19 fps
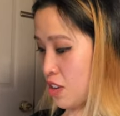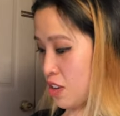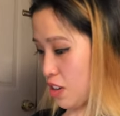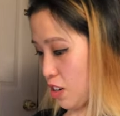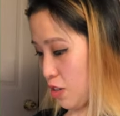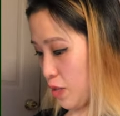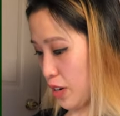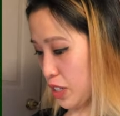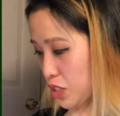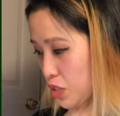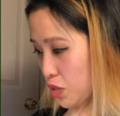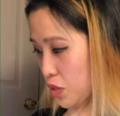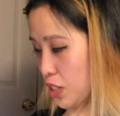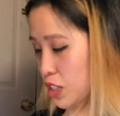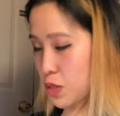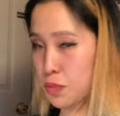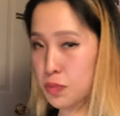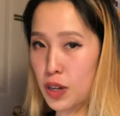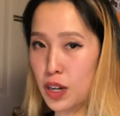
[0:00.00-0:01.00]
All right, so
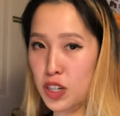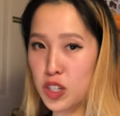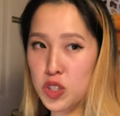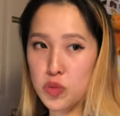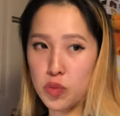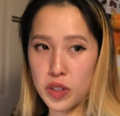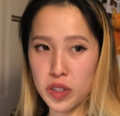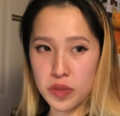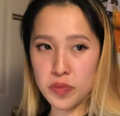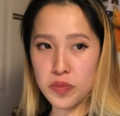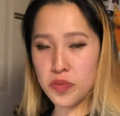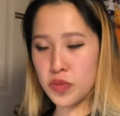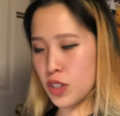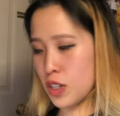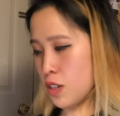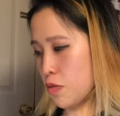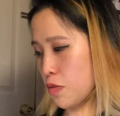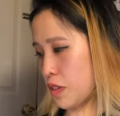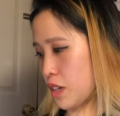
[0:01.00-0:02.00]
that's box one.
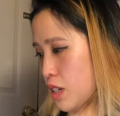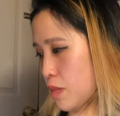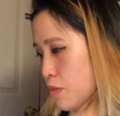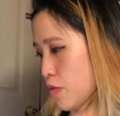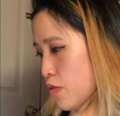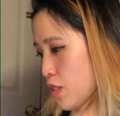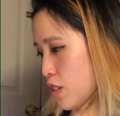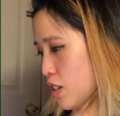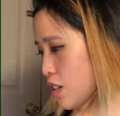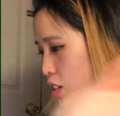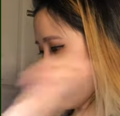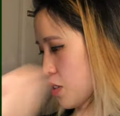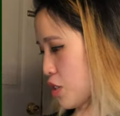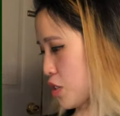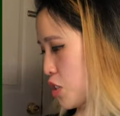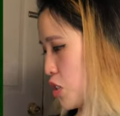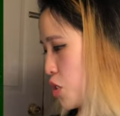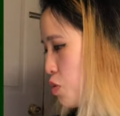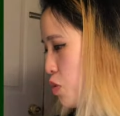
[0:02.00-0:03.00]
We're gonna move all the
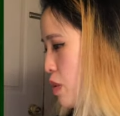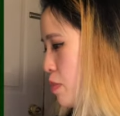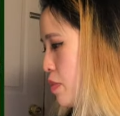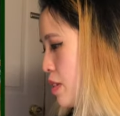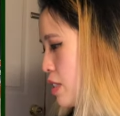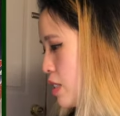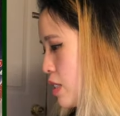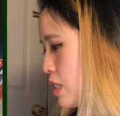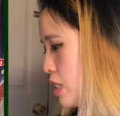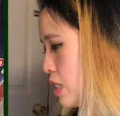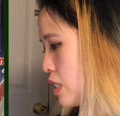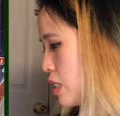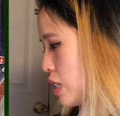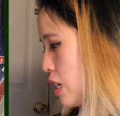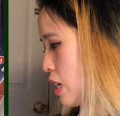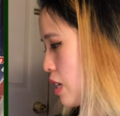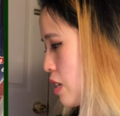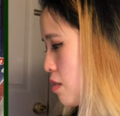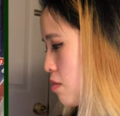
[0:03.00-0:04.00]
scrapings to the
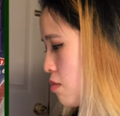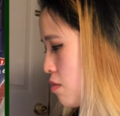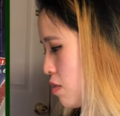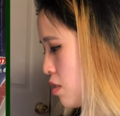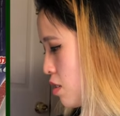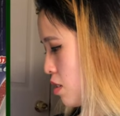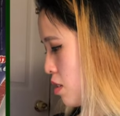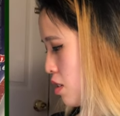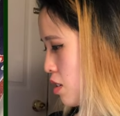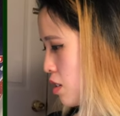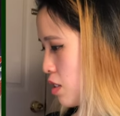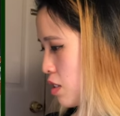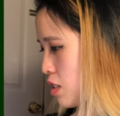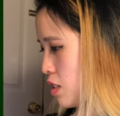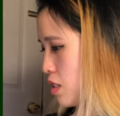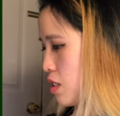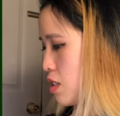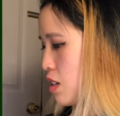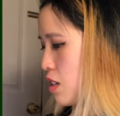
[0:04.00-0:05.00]
side.
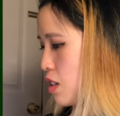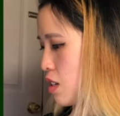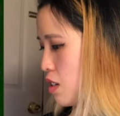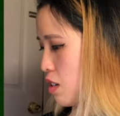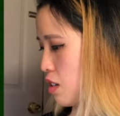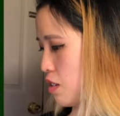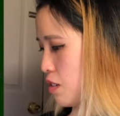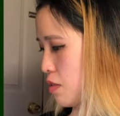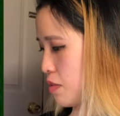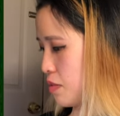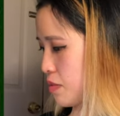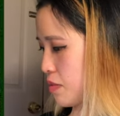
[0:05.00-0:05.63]
Sayonara.